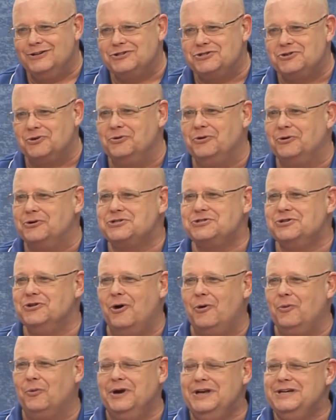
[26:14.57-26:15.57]
So there's
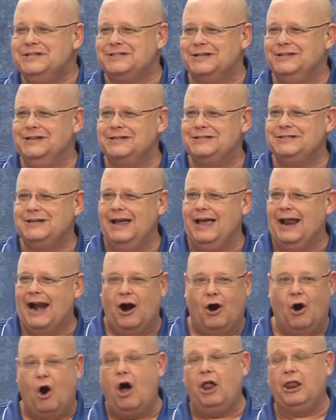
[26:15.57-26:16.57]
no reason to say it.
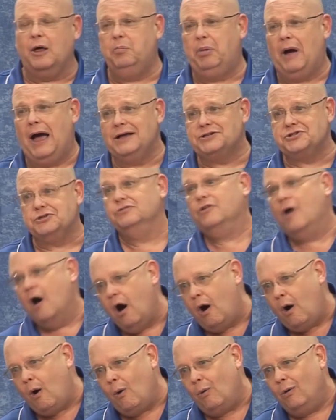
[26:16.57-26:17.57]
Are all apostles?
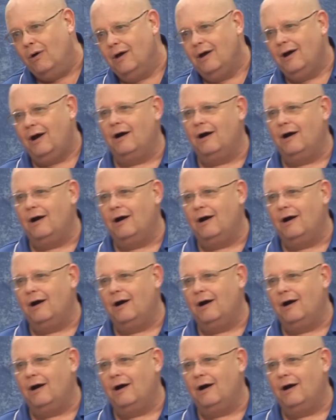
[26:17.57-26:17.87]
No.